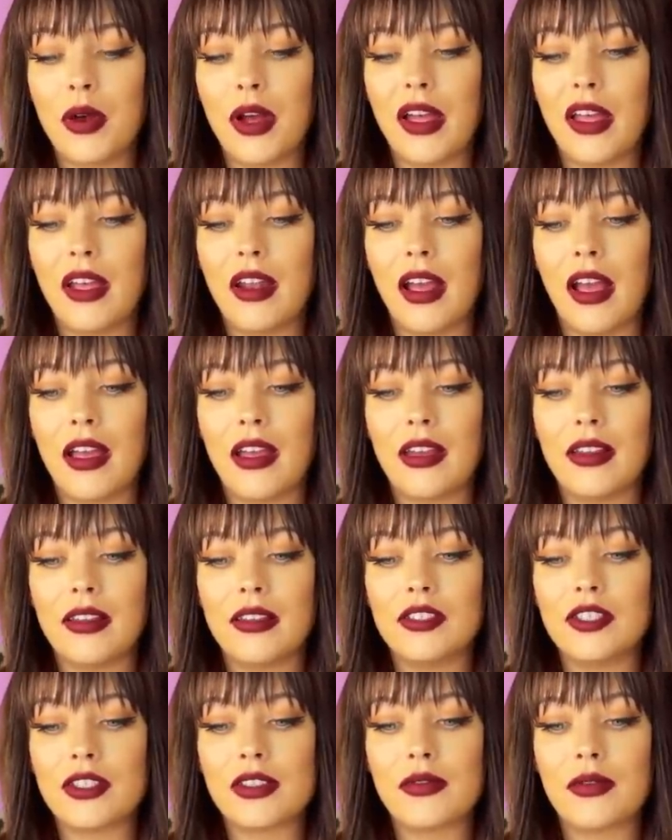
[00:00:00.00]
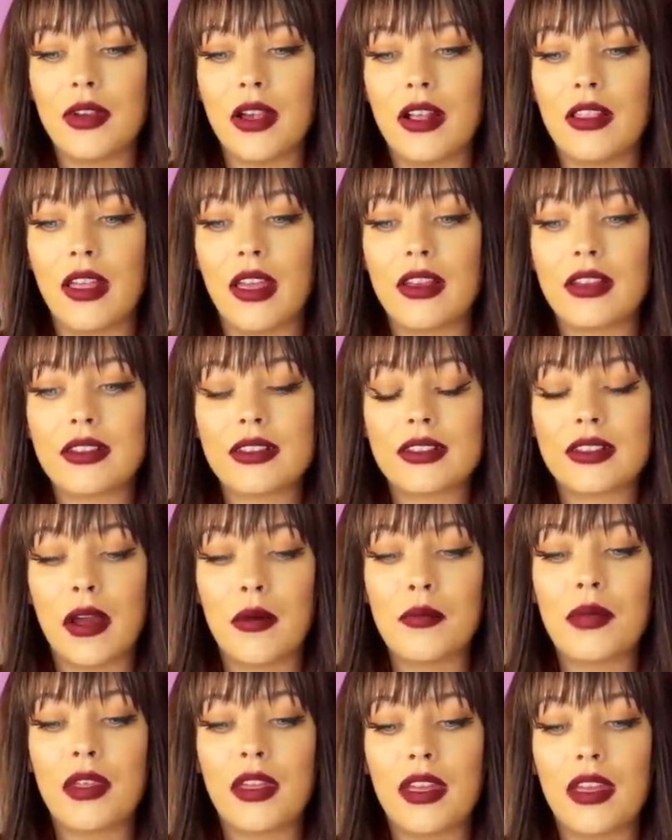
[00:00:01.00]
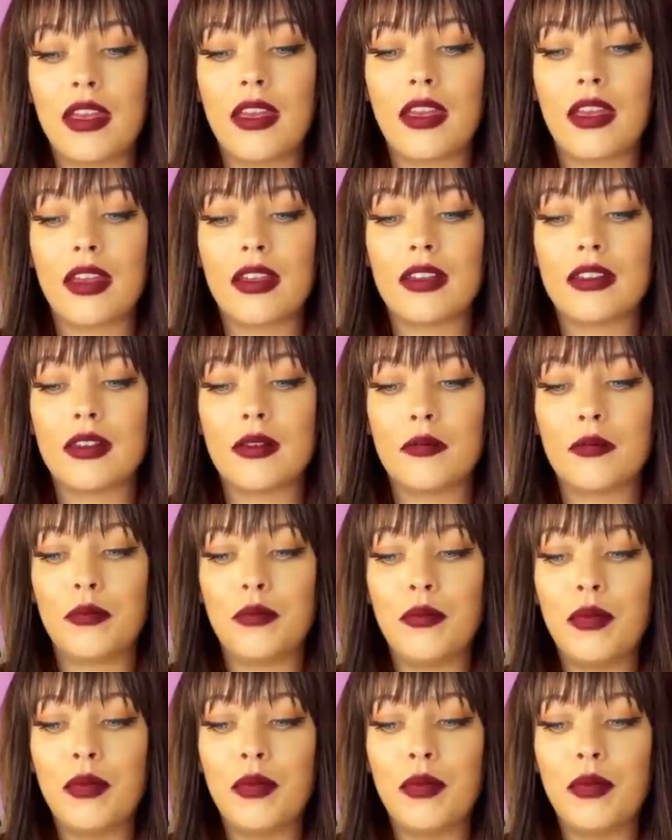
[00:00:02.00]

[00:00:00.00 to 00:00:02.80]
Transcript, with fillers: but I just feel like something eh,